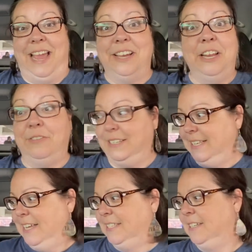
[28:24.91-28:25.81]
I couldn't
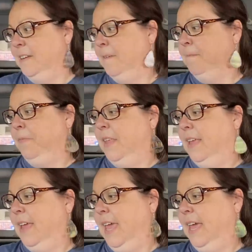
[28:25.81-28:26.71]
resist.
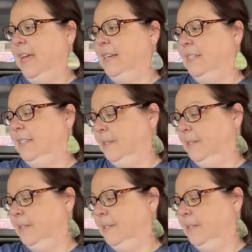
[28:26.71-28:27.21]
And